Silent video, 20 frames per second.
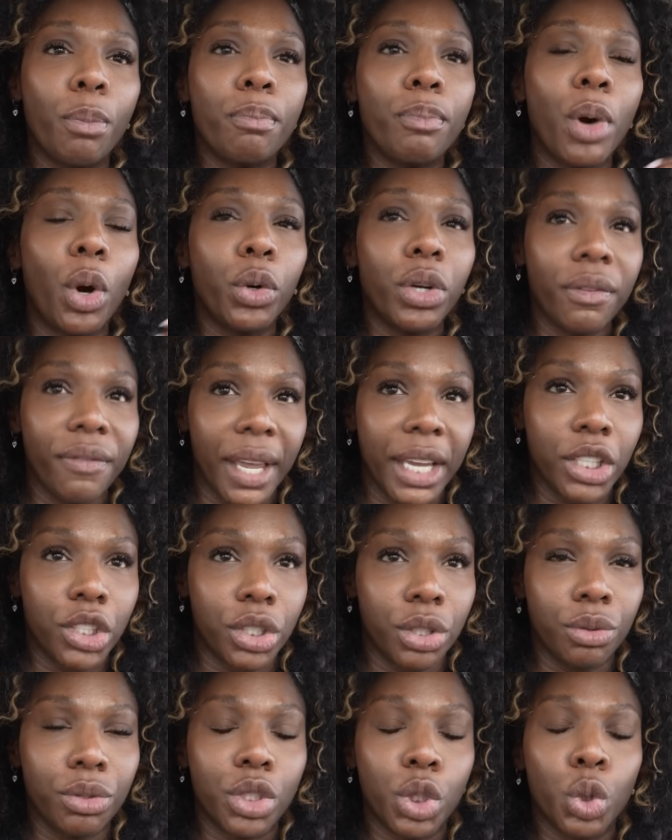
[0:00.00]

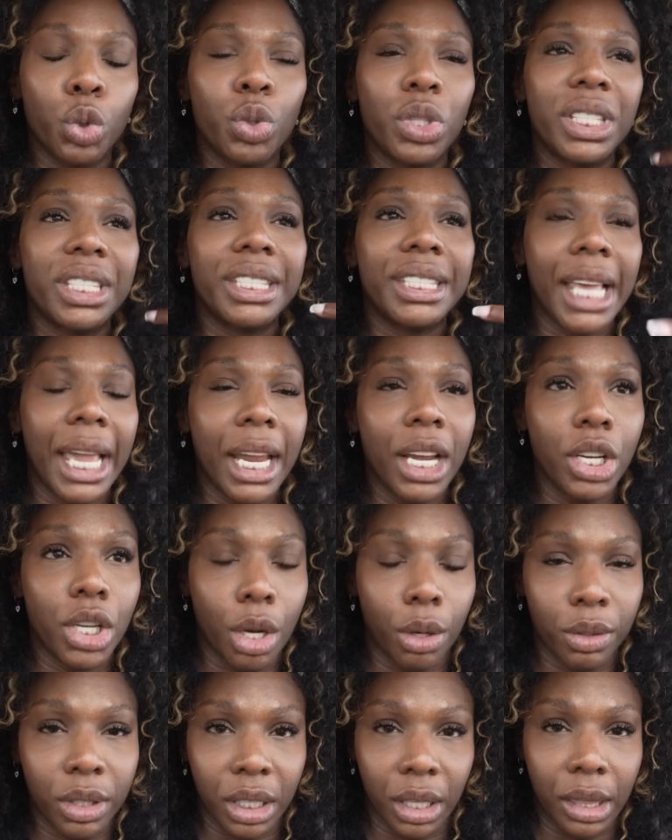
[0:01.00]
motivates you to say
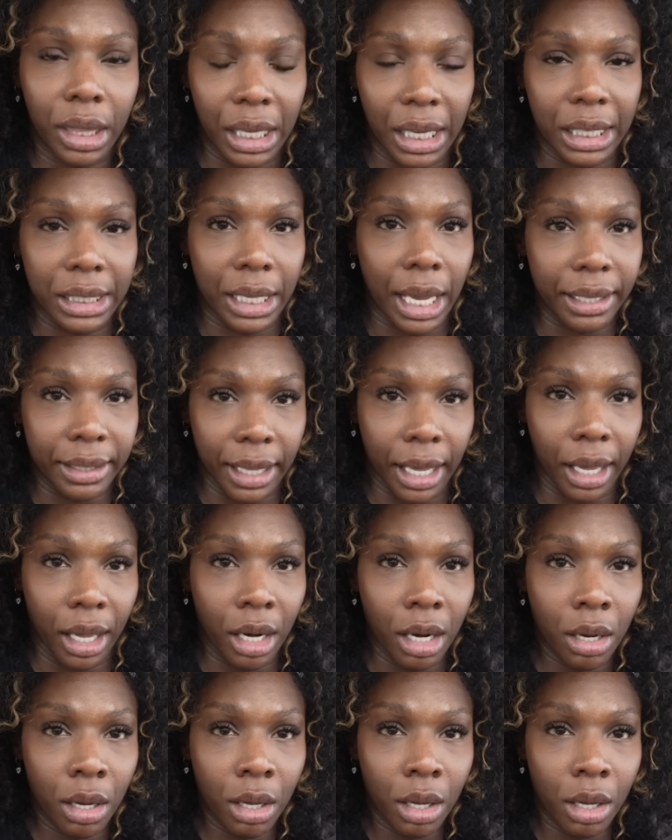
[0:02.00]
no to things like that.